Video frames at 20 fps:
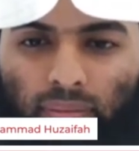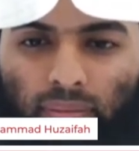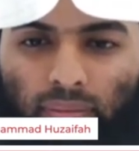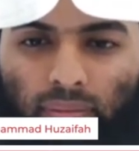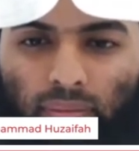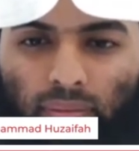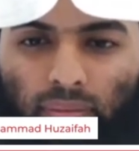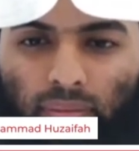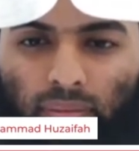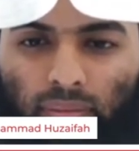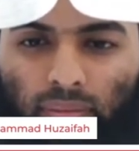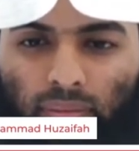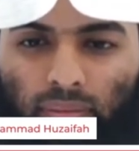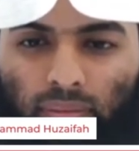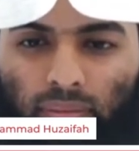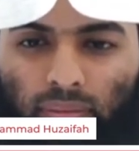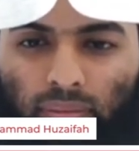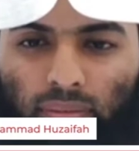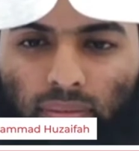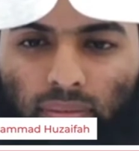
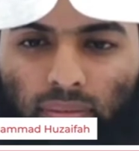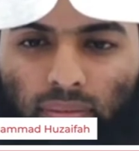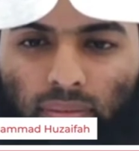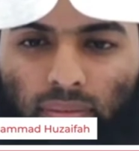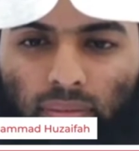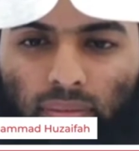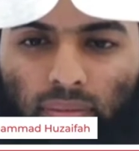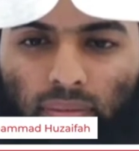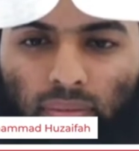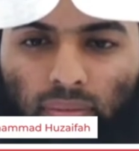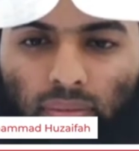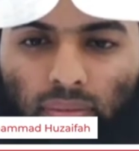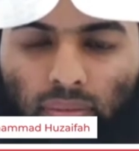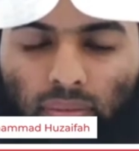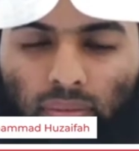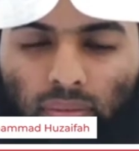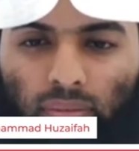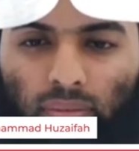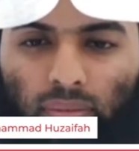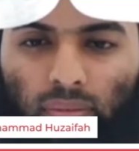
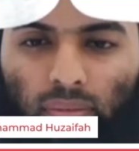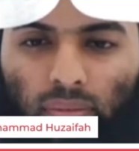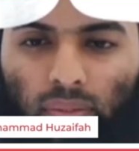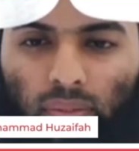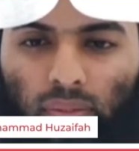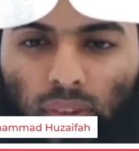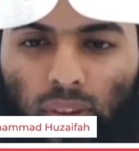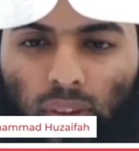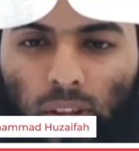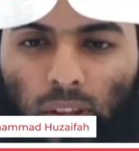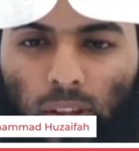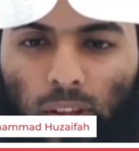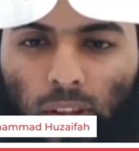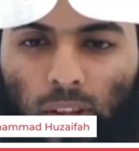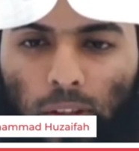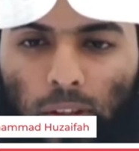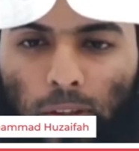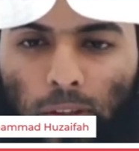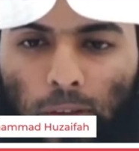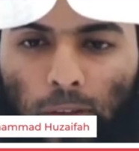
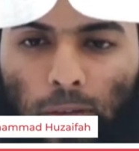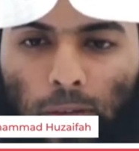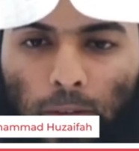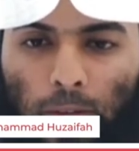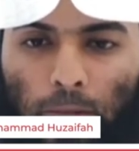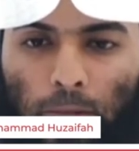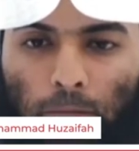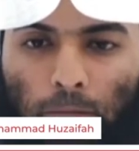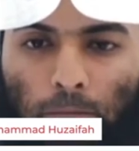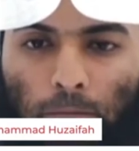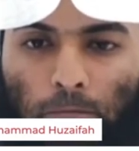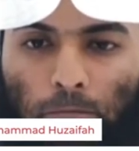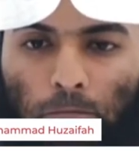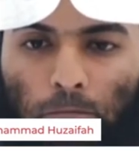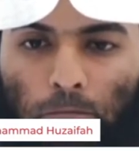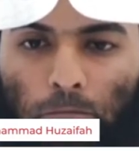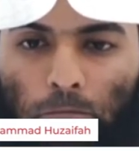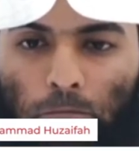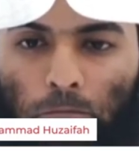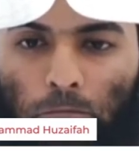
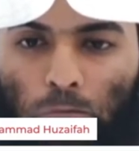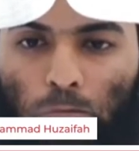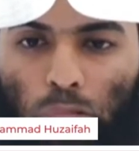No words are spoken by the person on screen.